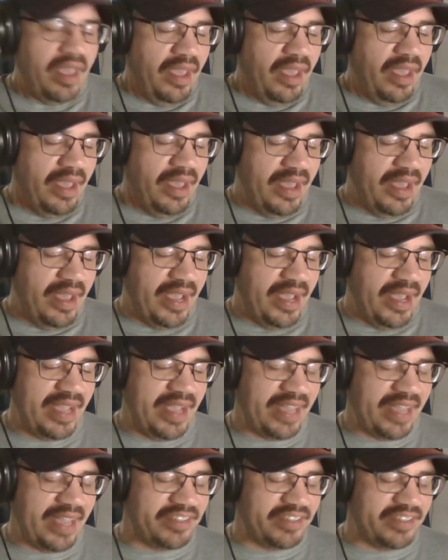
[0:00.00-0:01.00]

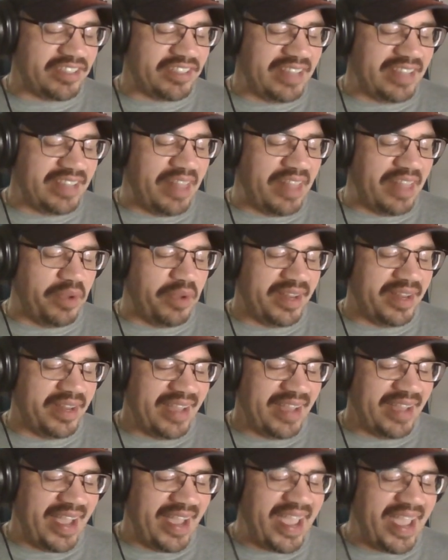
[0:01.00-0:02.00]
This is another one.
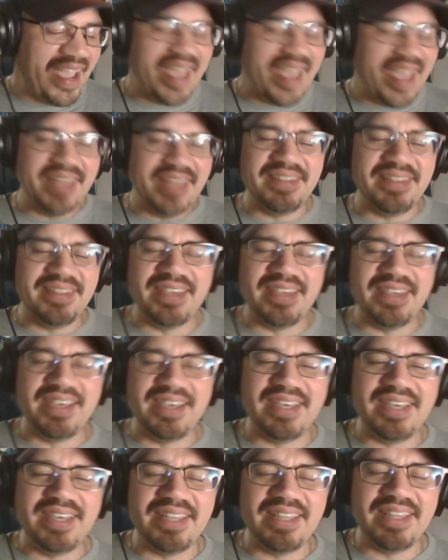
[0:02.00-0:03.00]
I had
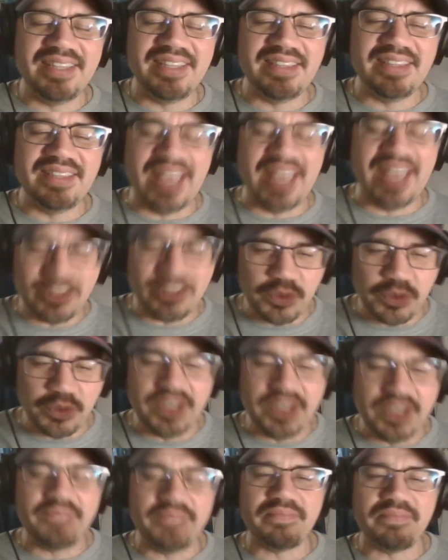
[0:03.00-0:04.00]
last
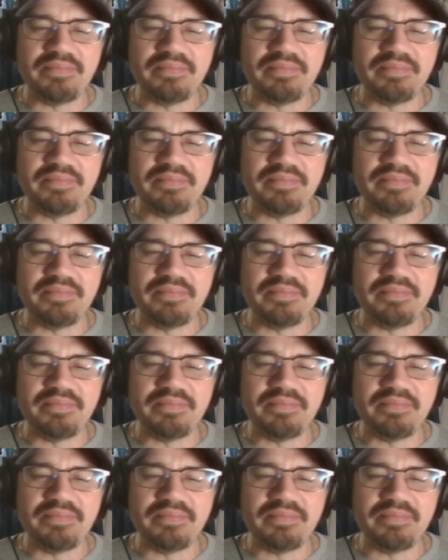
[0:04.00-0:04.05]
week.